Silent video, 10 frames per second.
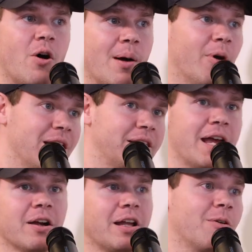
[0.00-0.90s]
oh, I'm right
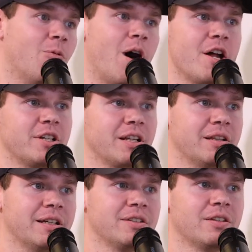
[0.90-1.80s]
there, like watching
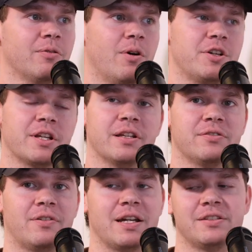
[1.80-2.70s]
this
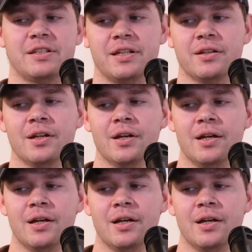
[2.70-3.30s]
fight scene?